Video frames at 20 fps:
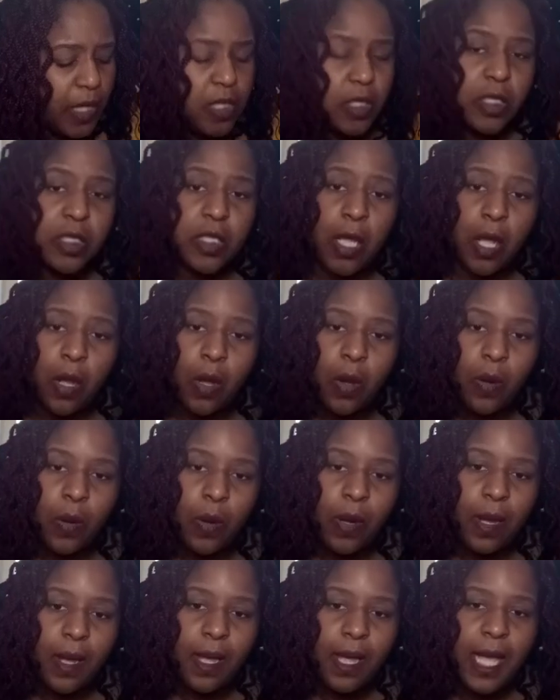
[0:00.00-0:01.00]

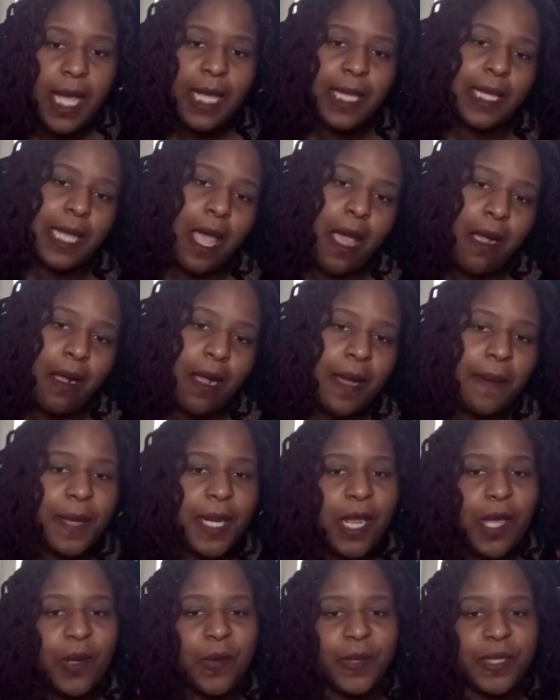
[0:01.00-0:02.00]
So, y'all come
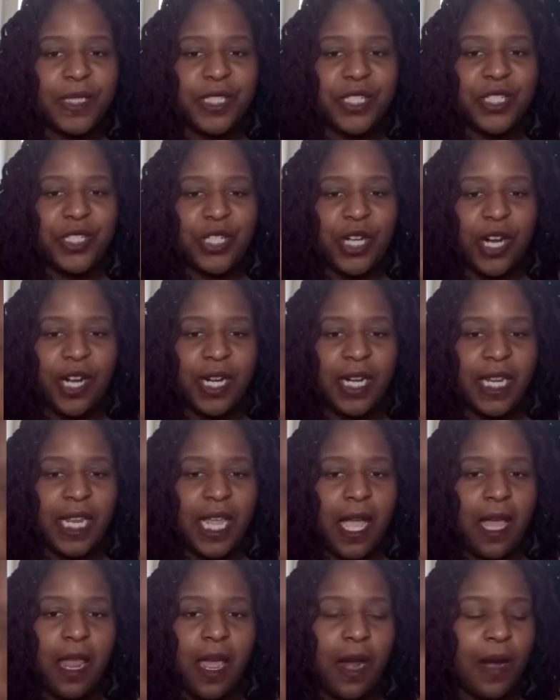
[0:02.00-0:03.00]
along with this journey.
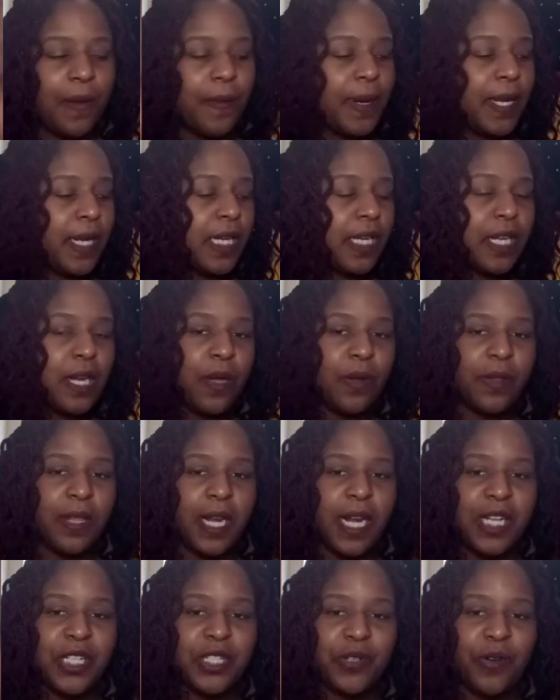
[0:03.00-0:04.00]
Y'all already know
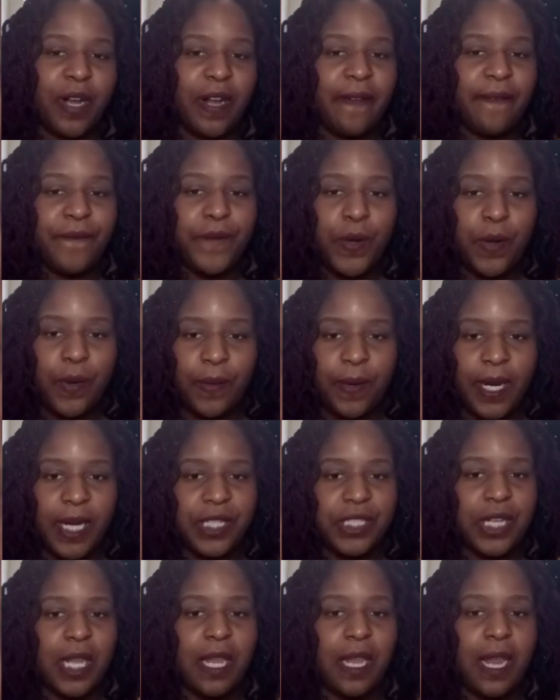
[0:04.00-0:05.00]
that I trade
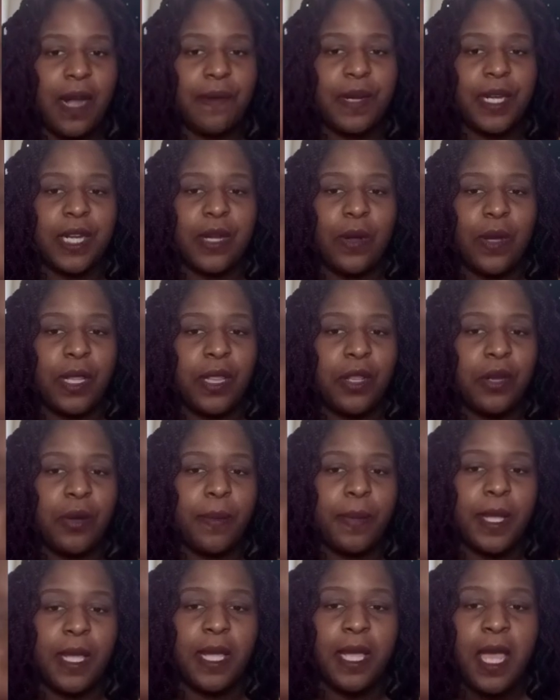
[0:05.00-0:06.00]
Forex. Y'all already know a
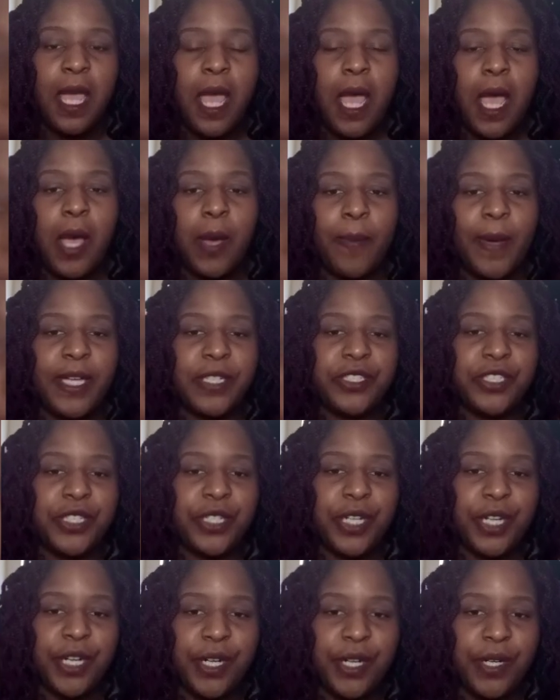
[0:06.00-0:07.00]
little bit about
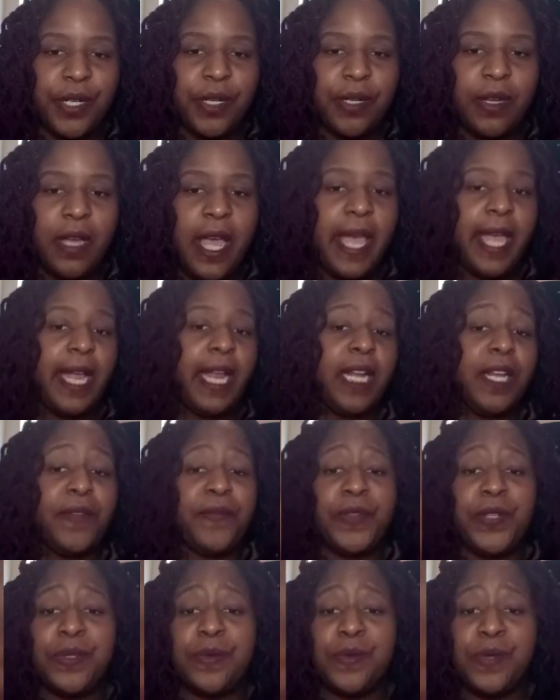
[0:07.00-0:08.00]
your girl. And
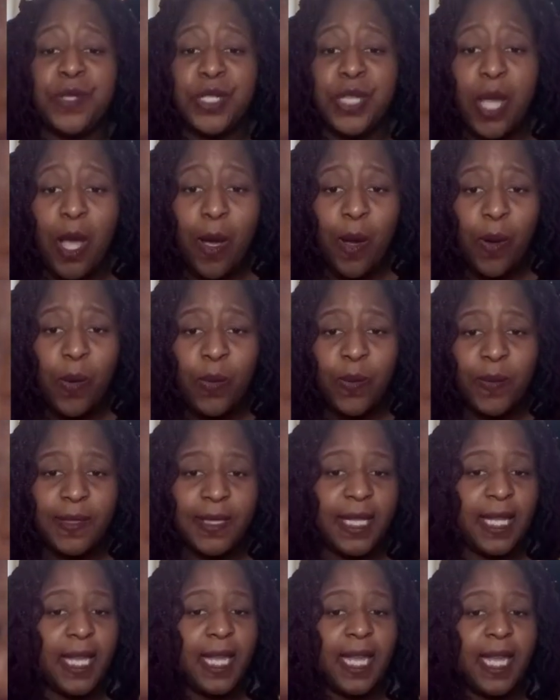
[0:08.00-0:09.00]
if you
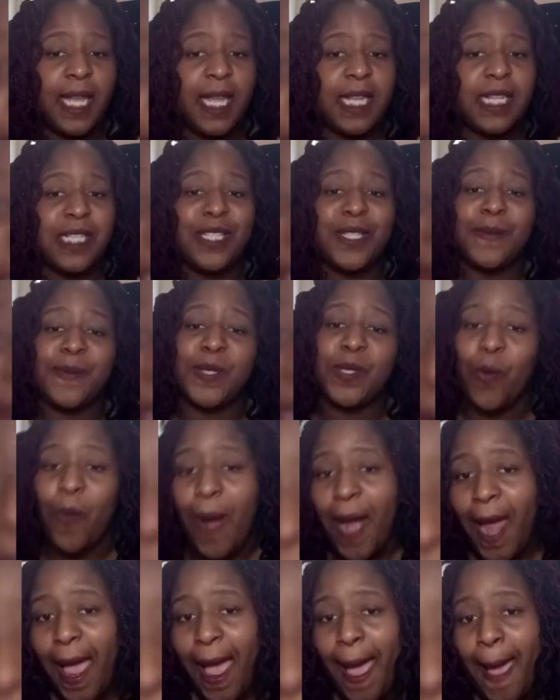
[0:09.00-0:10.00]
don't, then
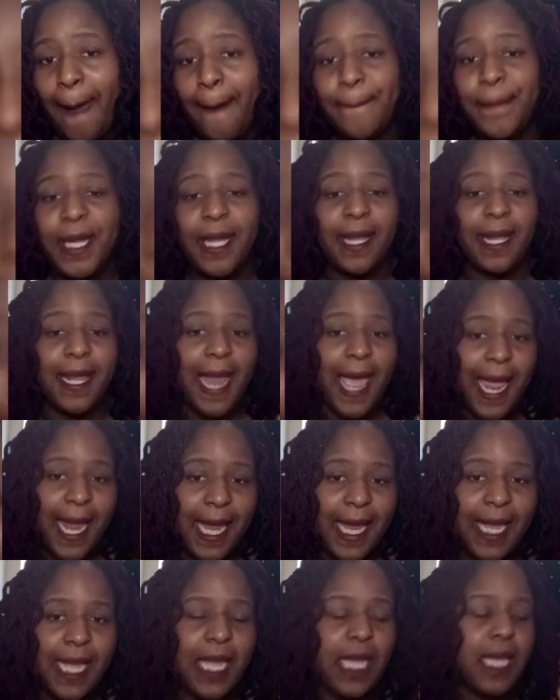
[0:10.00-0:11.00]
subscribe,
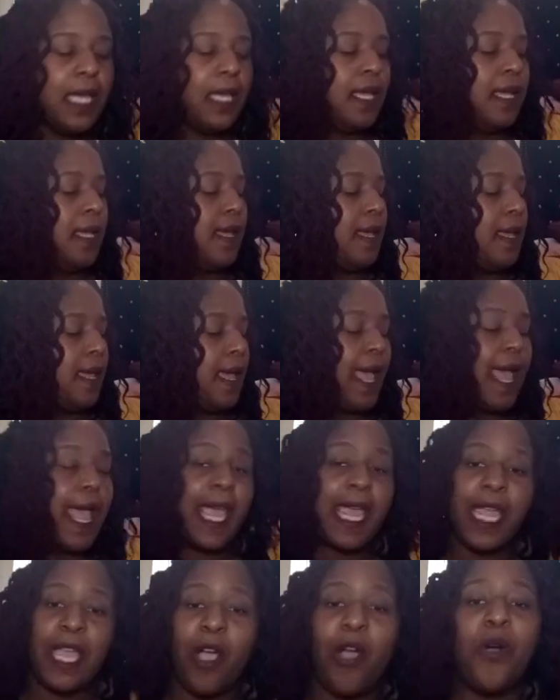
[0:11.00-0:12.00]
like,
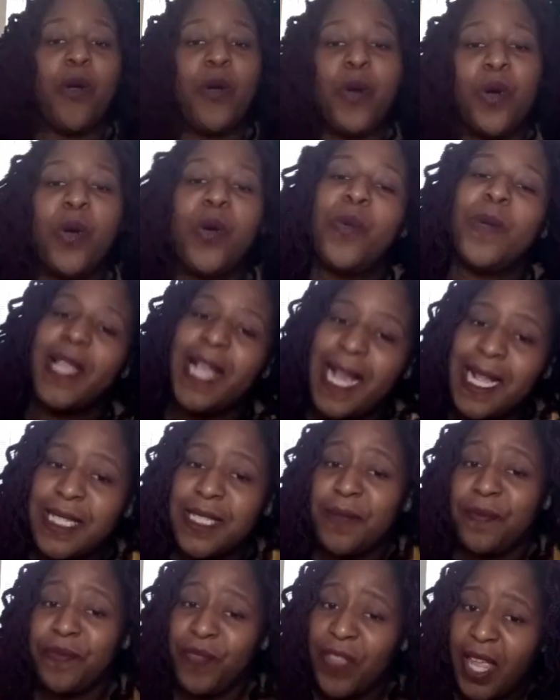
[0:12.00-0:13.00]
hang on. We got
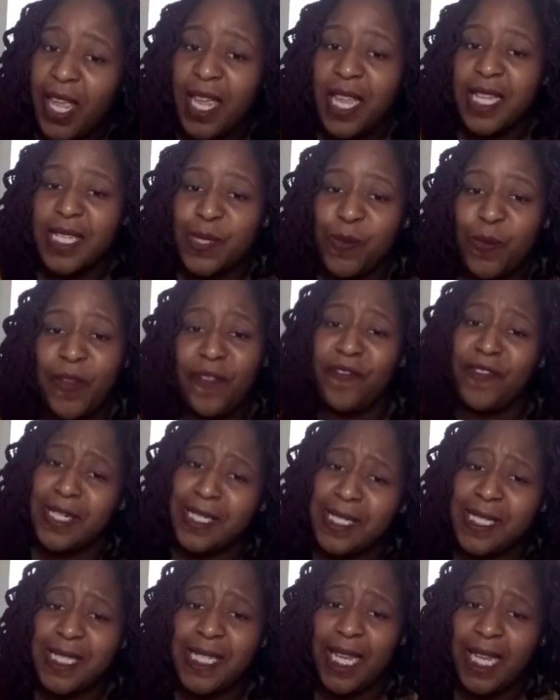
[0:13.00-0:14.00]
some things we
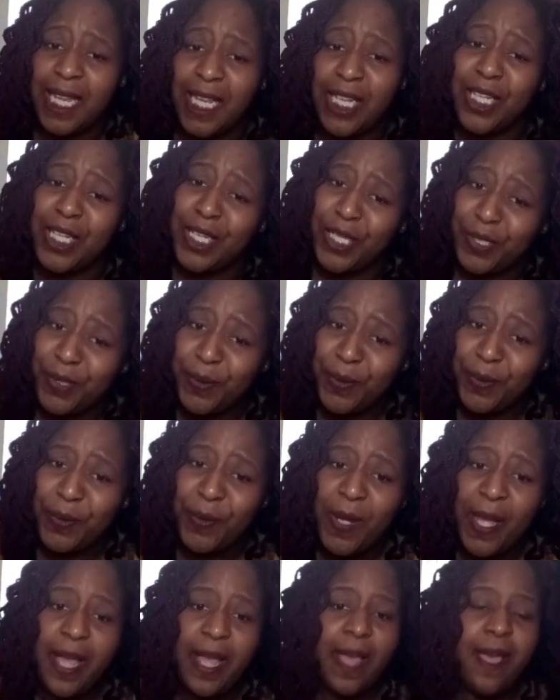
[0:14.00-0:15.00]
finna see and
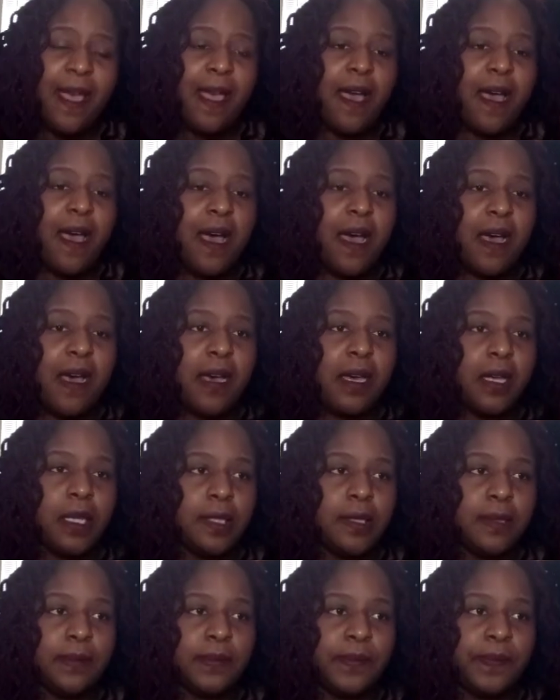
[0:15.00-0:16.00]
do.
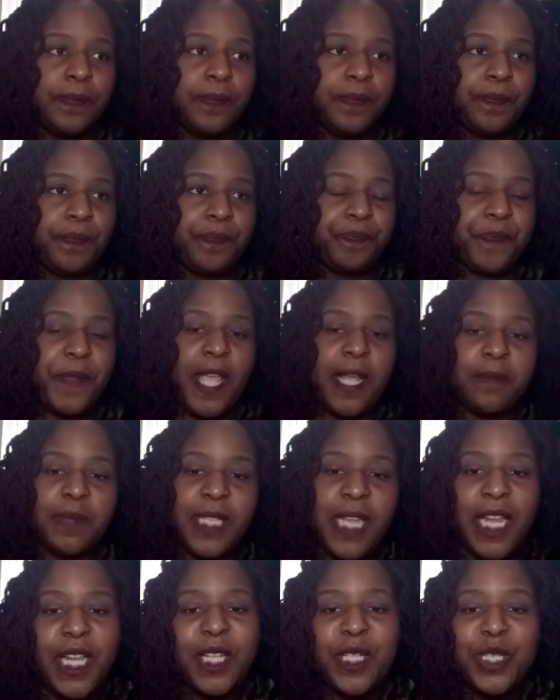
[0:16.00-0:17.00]
I'm
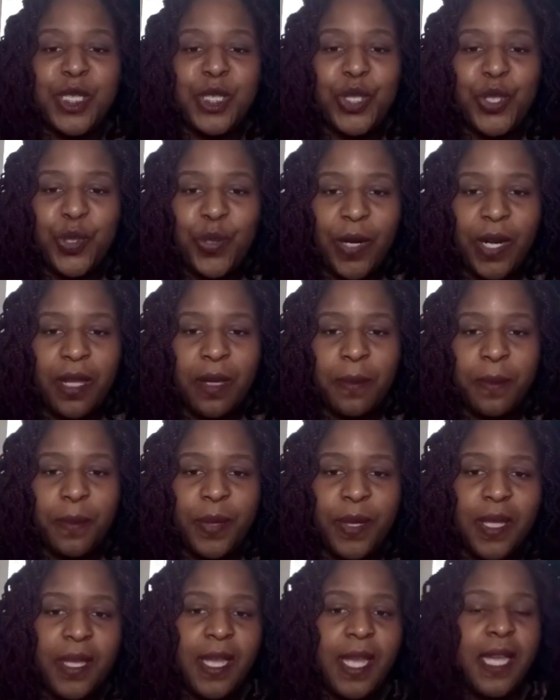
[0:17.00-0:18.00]
taking a
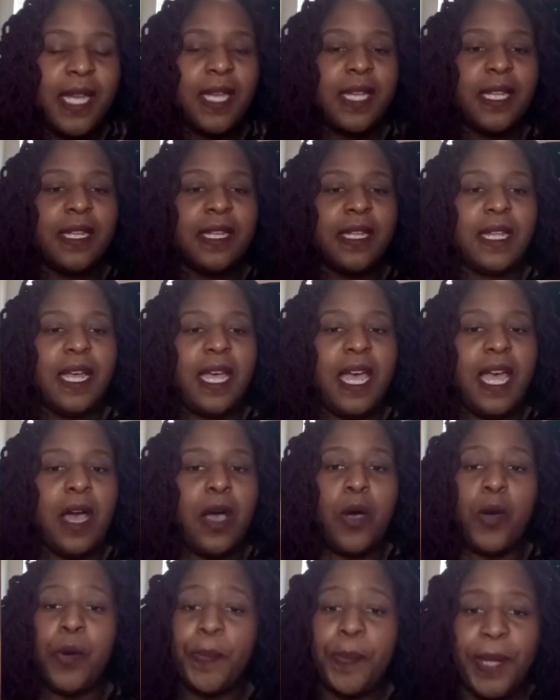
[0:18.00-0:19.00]
trip
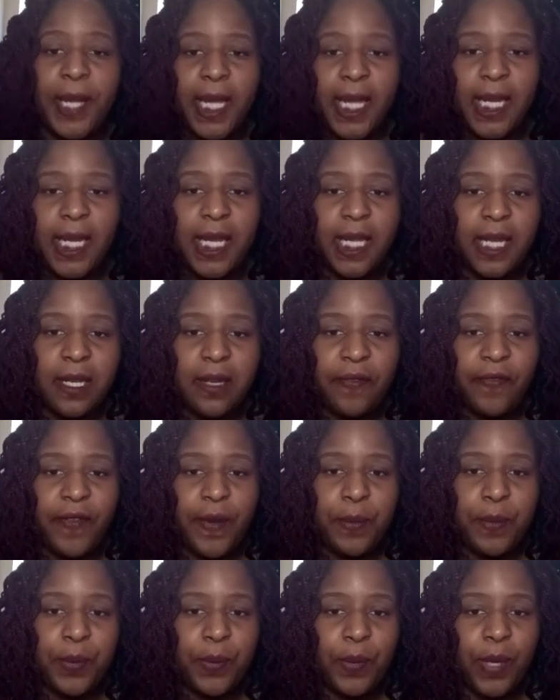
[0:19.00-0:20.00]
on Penning,
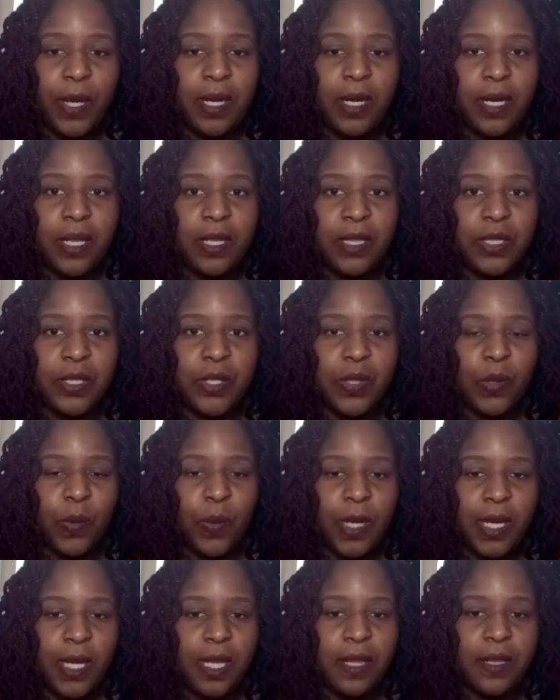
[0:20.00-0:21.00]
February the
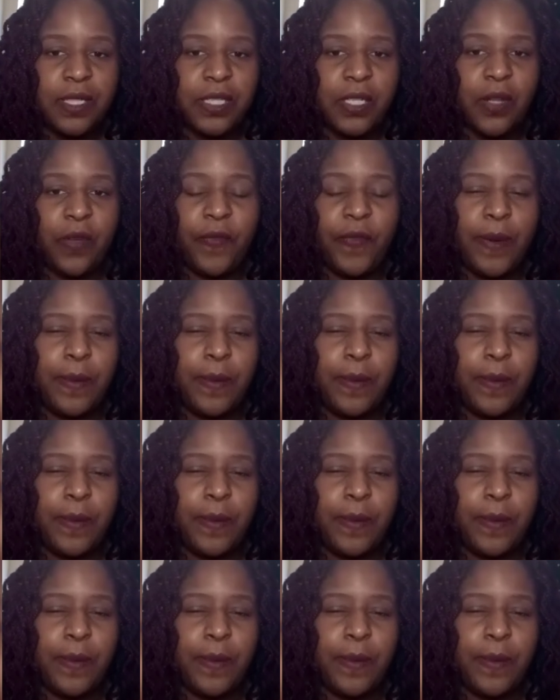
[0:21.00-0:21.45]
20th. So